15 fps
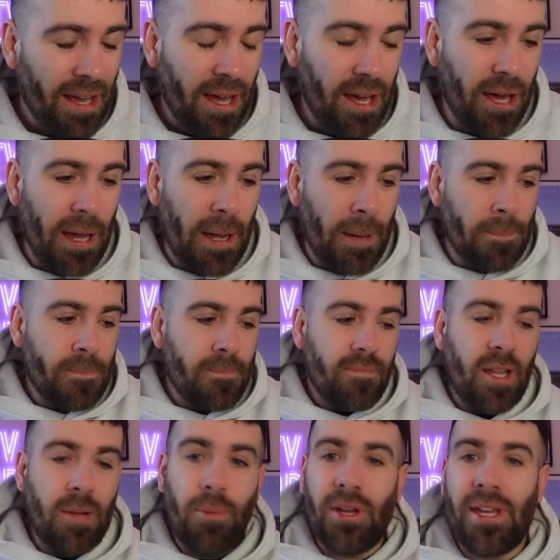
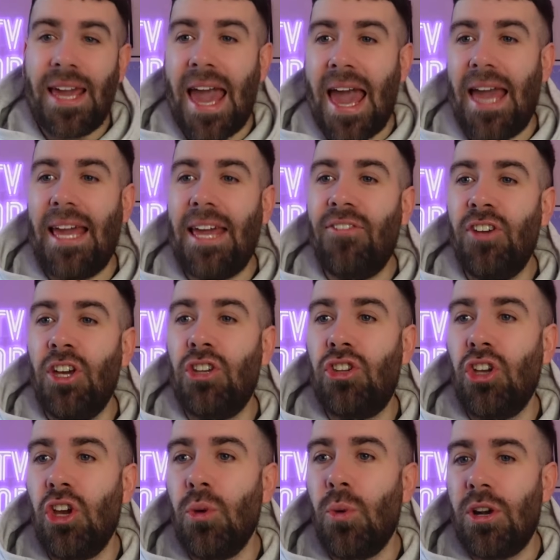But yeah, if you
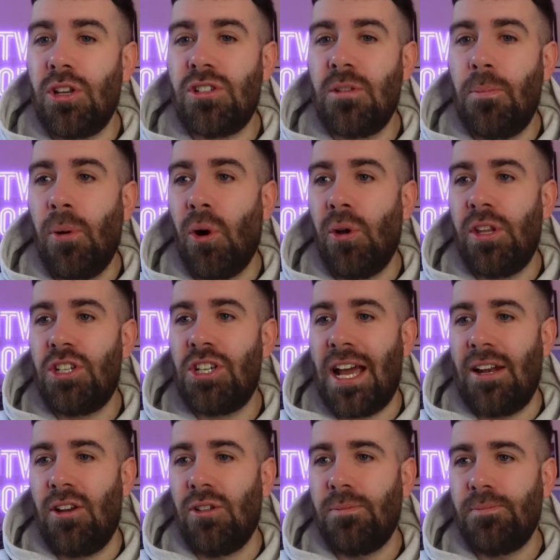do want to support the
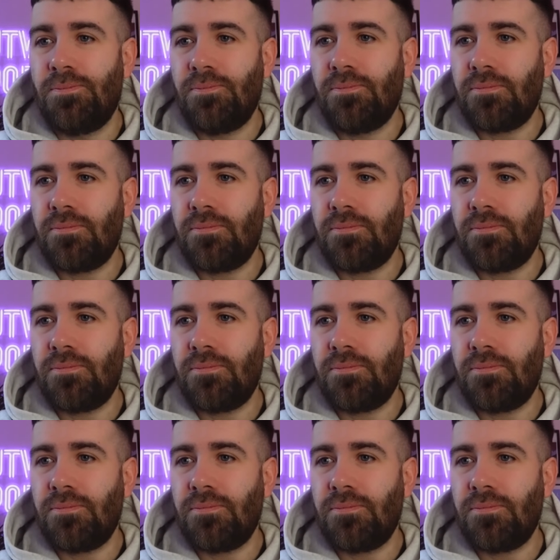channel,